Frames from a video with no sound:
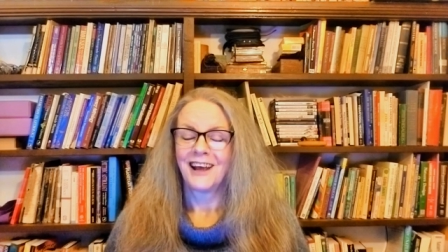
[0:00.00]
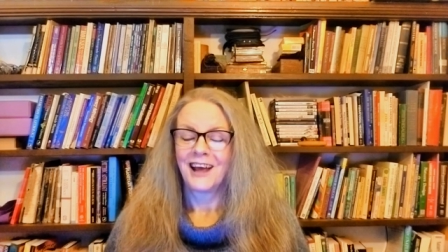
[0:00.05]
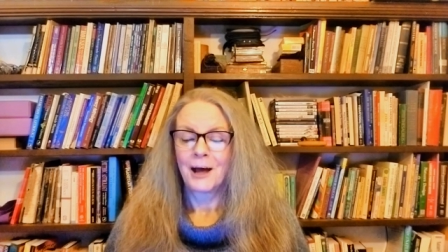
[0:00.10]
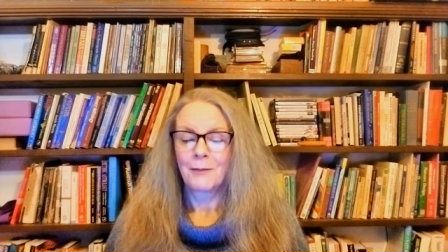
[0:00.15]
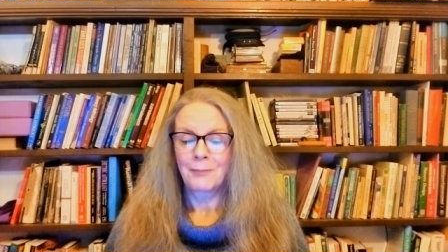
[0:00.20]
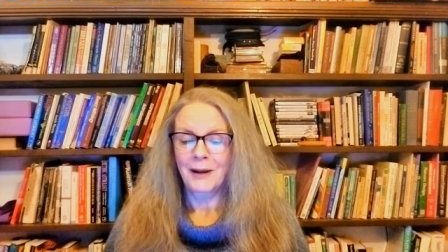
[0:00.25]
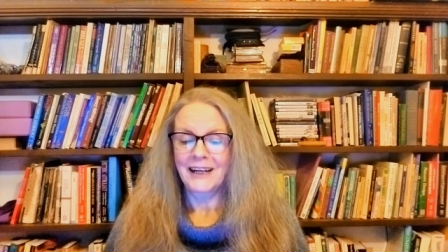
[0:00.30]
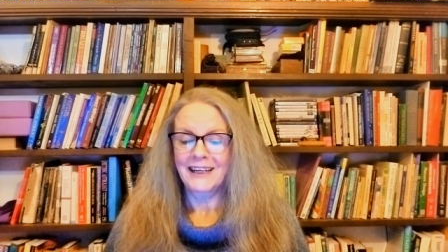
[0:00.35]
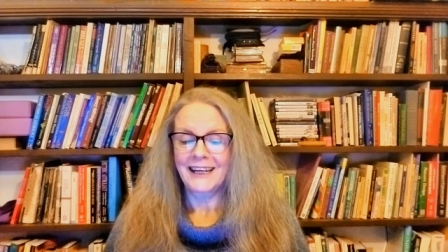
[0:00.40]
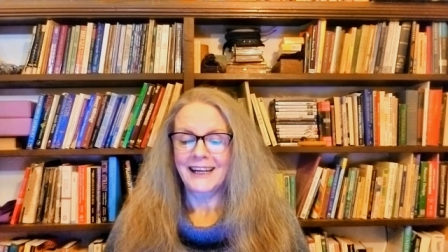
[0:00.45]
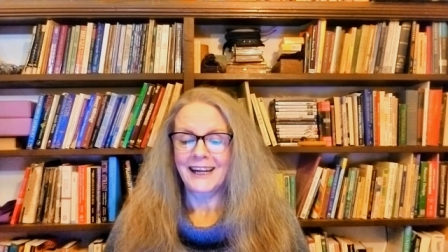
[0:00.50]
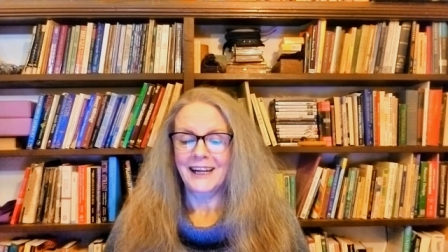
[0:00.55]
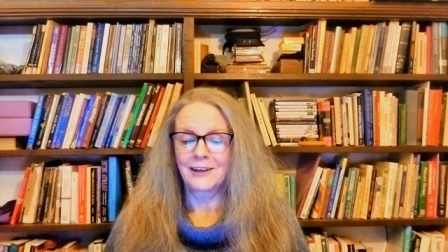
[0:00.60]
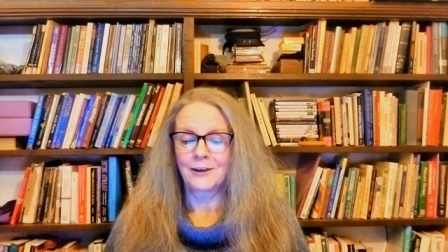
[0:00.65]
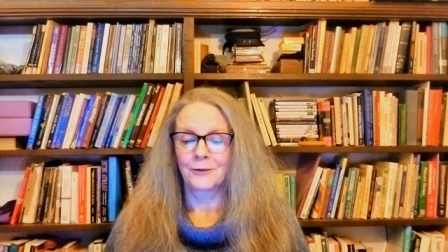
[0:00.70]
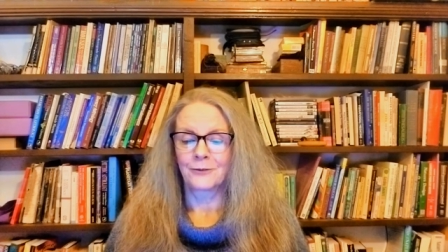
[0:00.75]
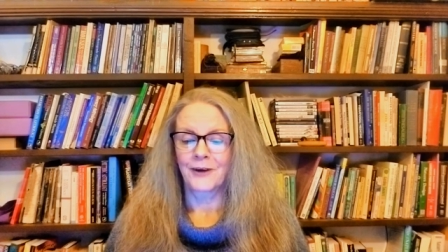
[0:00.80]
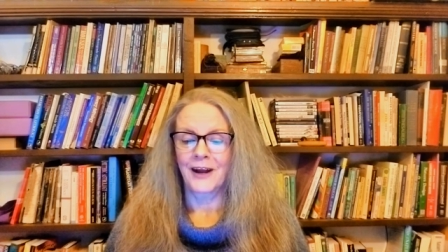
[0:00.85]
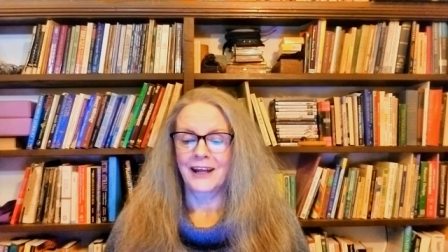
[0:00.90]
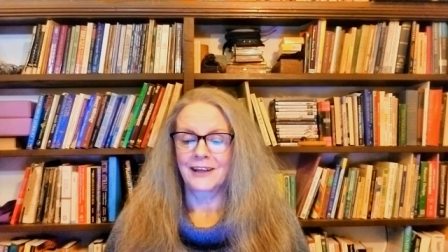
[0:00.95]
by clicking
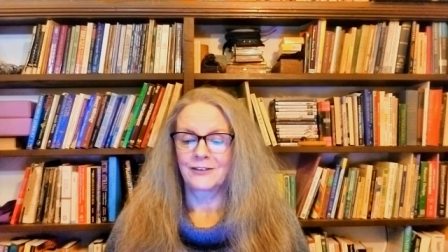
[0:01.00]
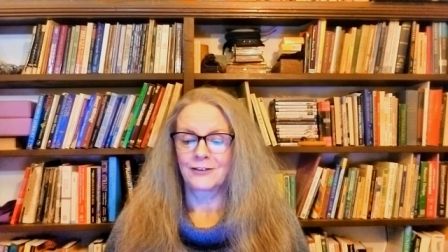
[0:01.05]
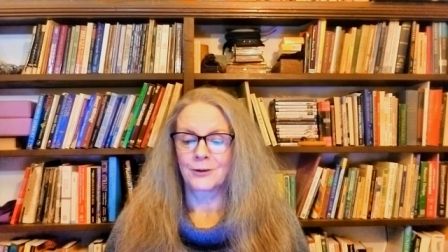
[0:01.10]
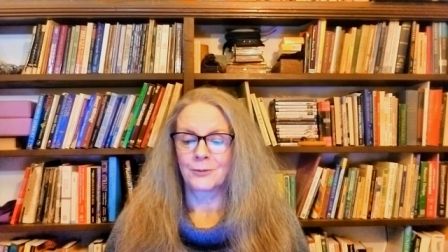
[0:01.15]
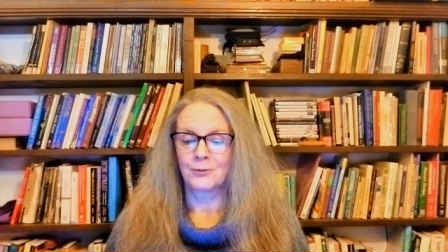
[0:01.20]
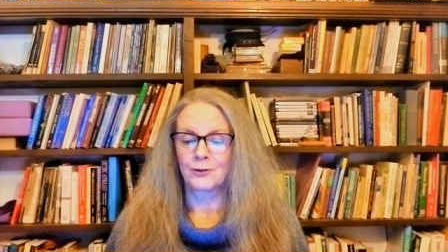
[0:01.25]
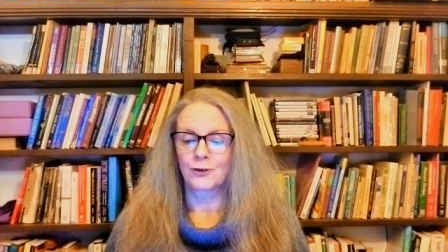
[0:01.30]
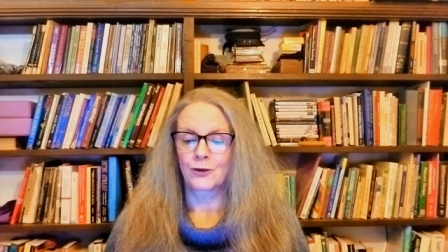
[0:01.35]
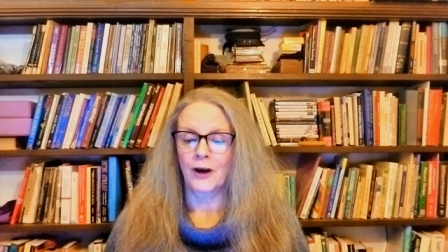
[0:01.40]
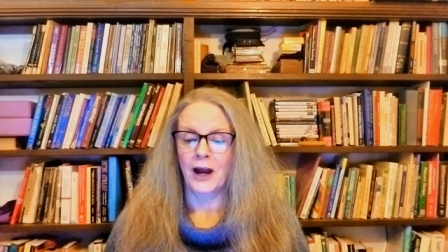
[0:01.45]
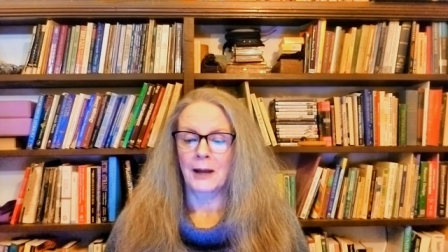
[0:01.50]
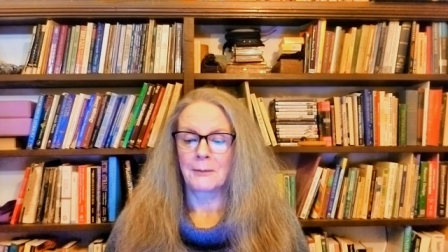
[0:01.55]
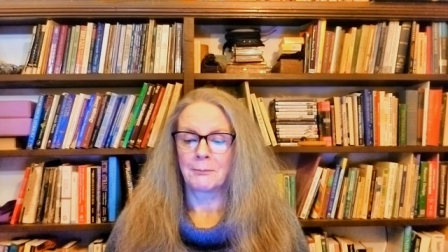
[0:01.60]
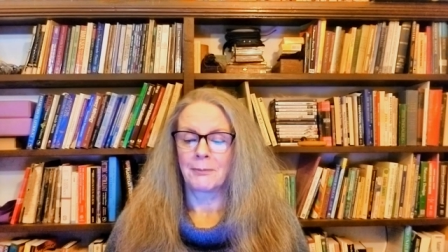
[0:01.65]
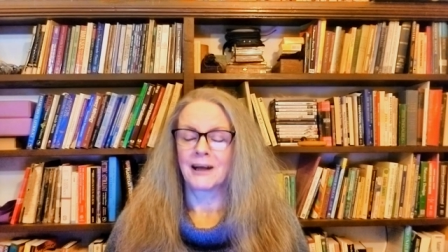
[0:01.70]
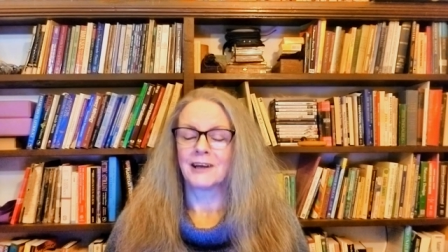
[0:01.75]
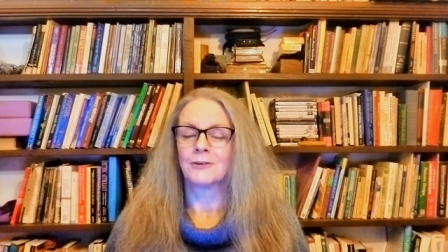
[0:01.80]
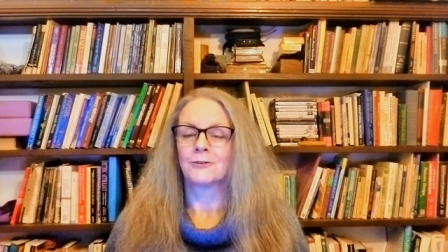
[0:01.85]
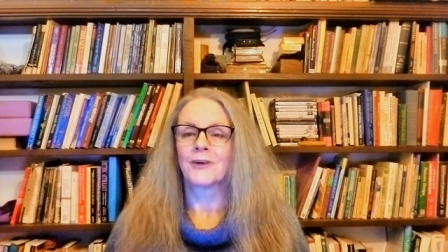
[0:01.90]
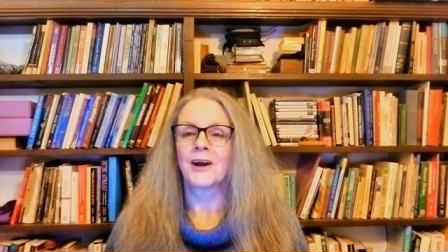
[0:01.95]
the red subscribe
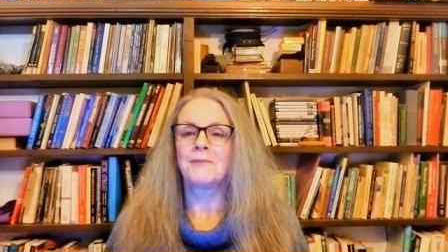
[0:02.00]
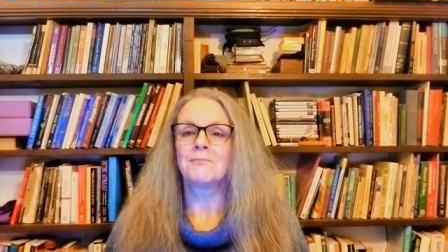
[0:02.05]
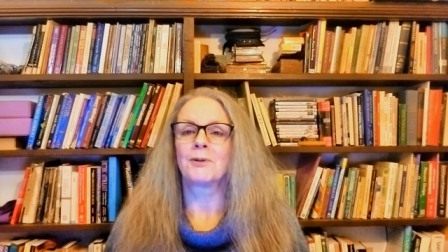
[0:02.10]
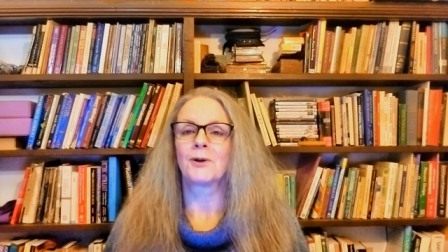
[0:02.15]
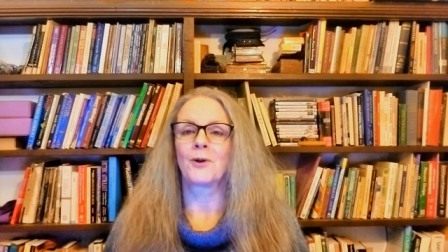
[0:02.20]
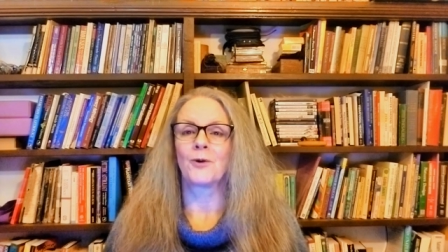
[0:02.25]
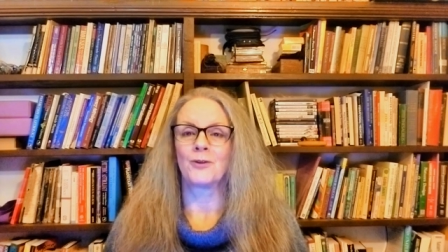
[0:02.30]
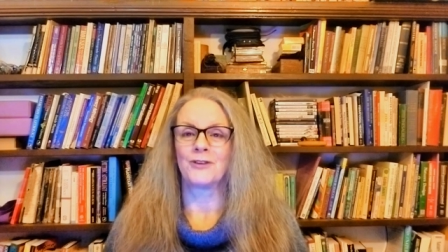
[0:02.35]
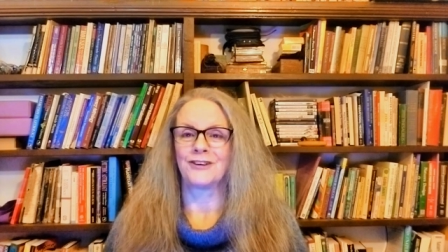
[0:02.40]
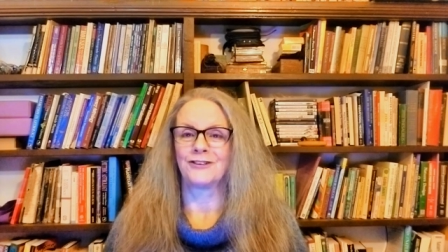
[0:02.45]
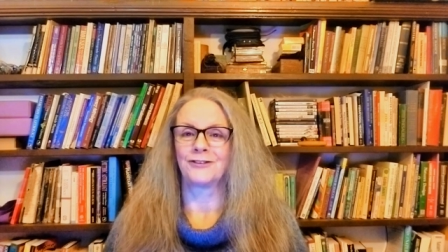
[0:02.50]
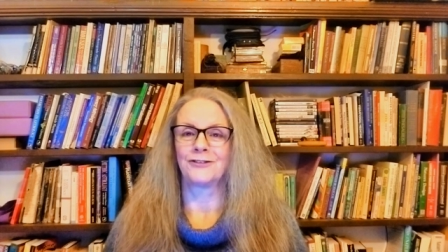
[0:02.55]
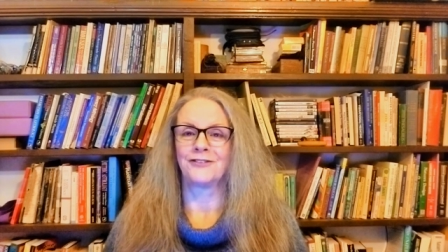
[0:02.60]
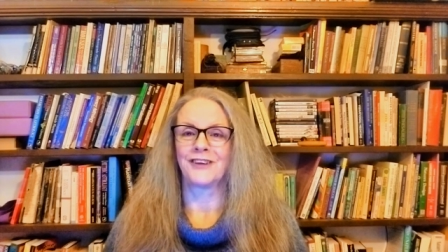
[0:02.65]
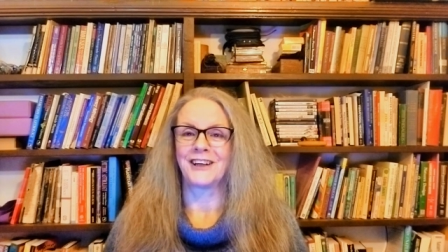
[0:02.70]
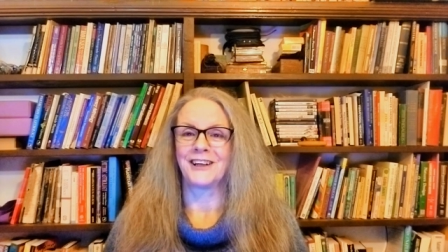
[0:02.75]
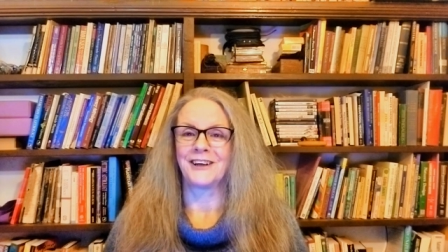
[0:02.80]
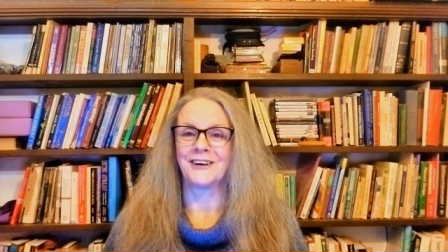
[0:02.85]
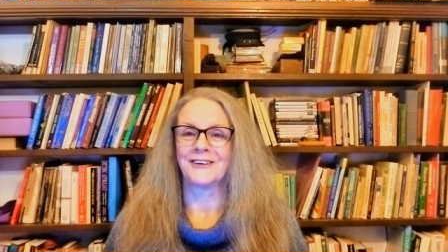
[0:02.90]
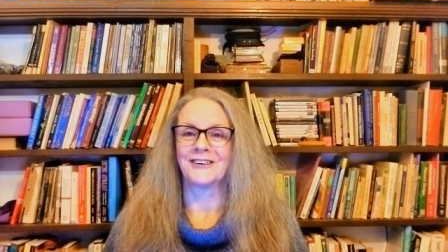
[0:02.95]
button right below this
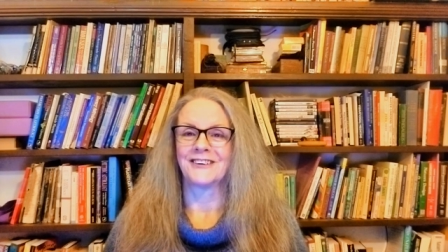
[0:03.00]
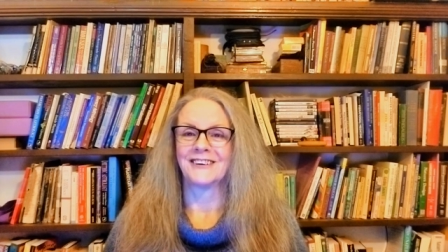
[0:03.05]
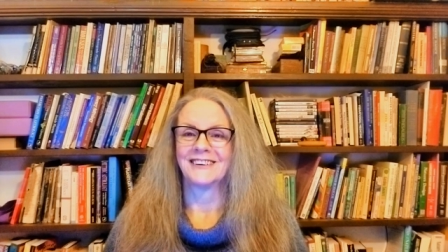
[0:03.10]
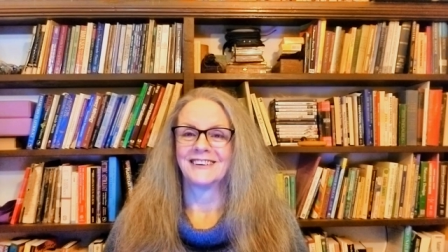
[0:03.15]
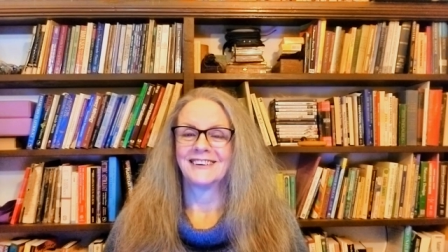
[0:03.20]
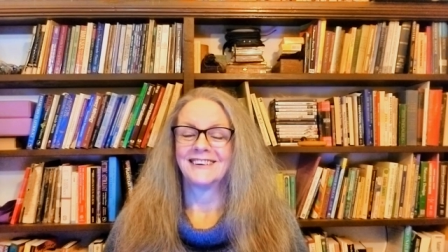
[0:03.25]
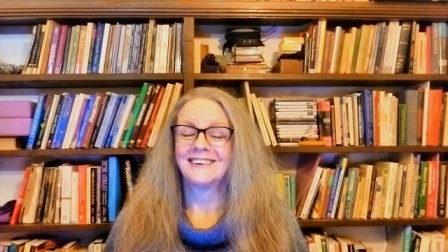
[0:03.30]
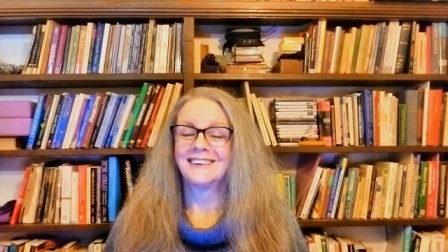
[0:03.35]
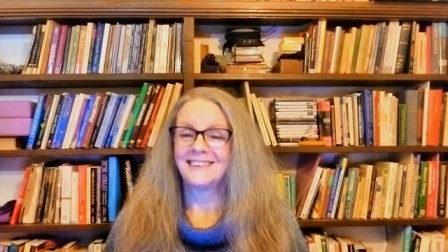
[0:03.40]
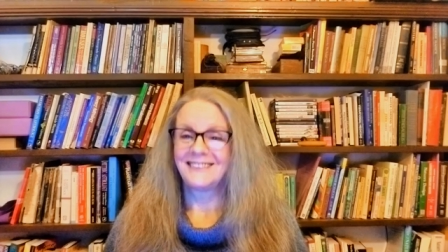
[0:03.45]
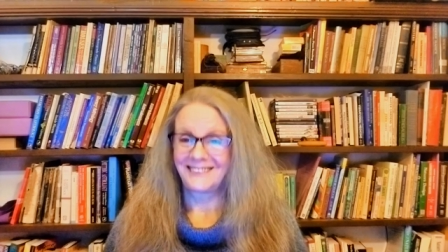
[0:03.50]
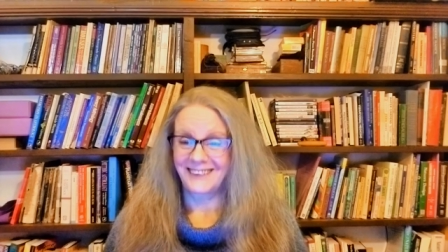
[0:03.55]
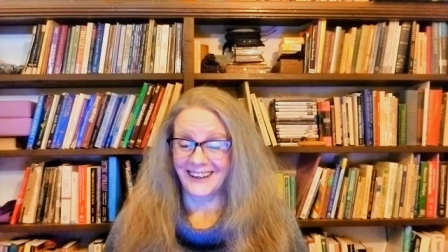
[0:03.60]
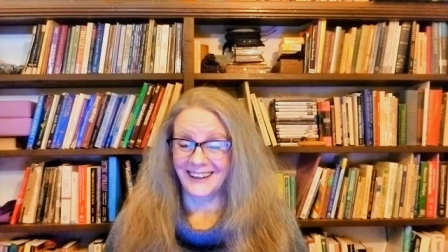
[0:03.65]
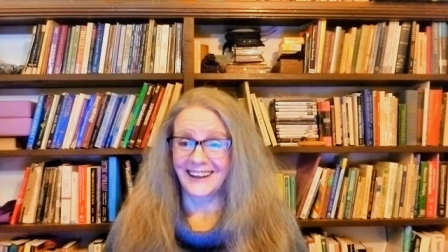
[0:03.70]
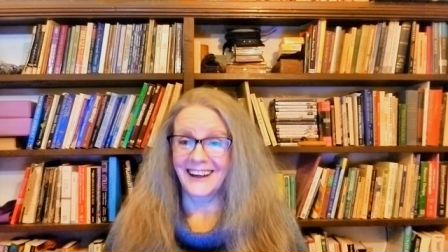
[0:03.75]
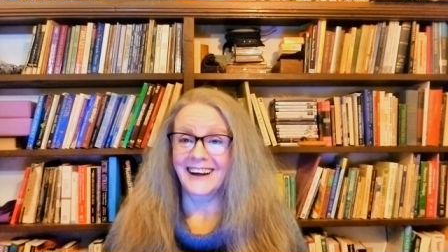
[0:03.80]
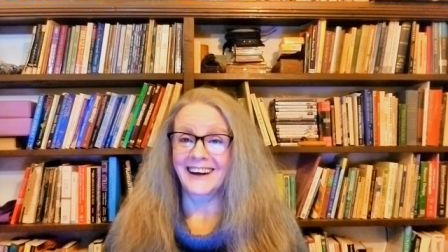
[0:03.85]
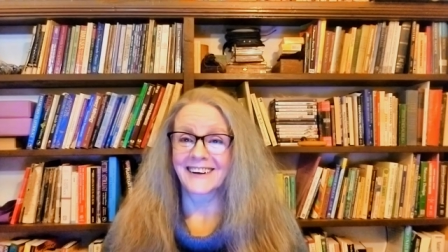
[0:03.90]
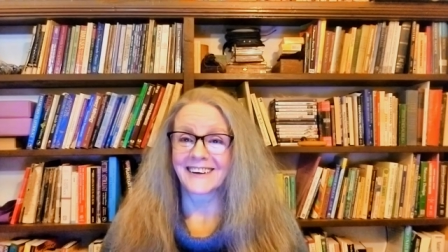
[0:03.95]
video.
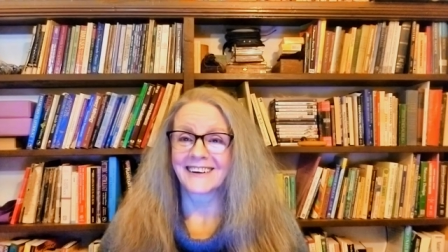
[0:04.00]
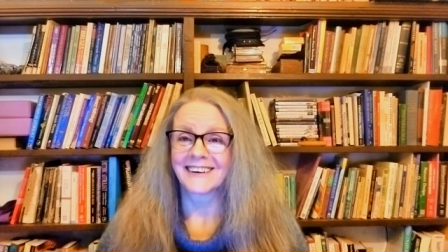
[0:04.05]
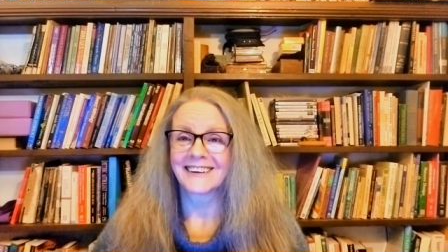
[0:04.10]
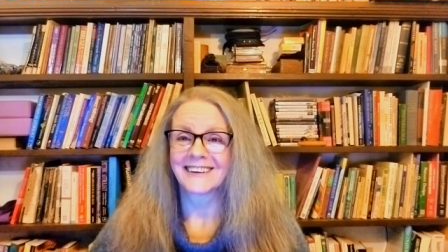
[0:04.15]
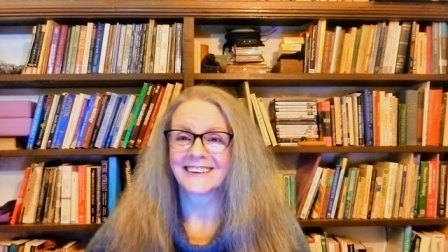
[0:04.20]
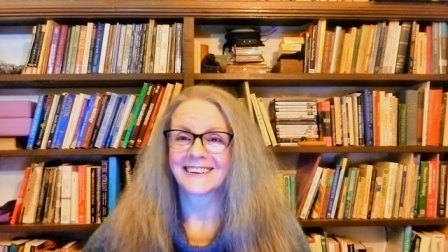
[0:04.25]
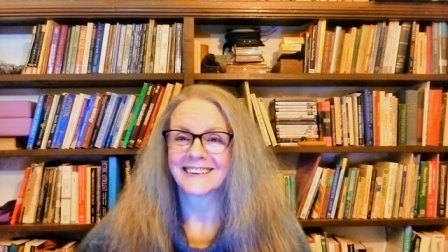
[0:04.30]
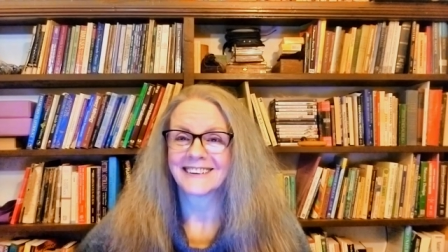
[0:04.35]
Take care.